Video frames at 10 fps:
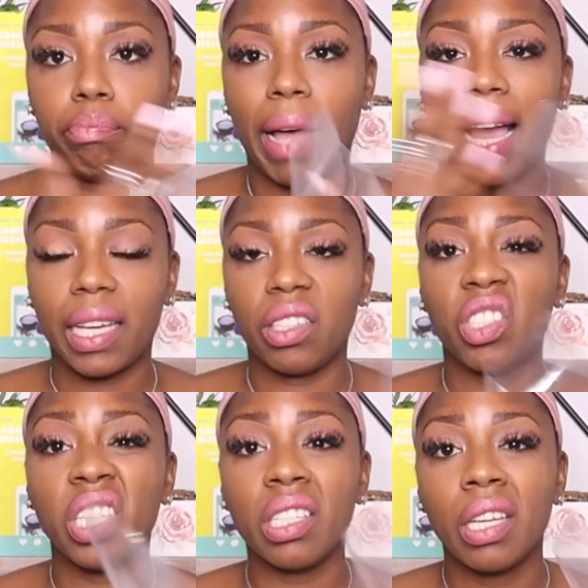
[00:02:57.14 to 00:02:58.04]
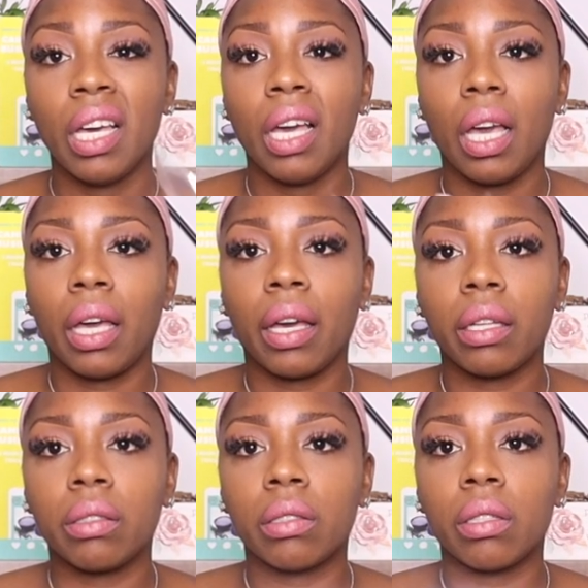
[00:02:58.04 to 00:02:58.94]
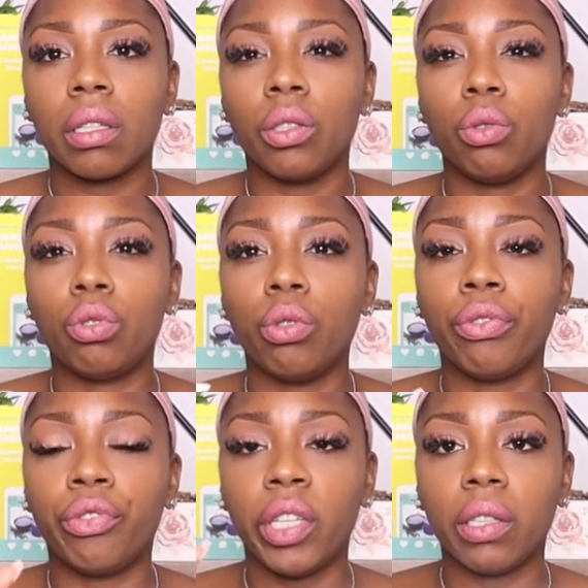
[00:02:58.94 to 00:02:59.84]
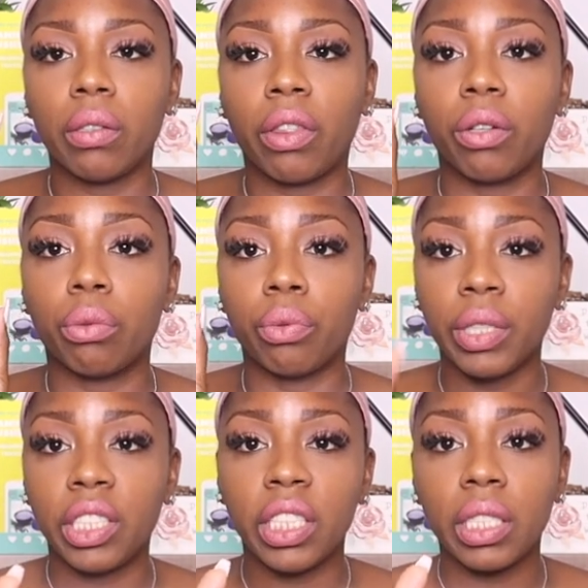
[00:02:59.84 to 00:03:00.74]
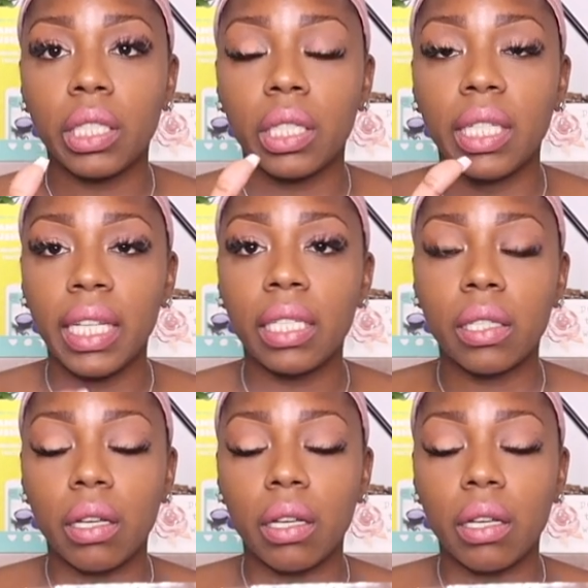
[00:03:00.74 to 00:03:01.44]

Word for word: packaging, and you do feel the rigidness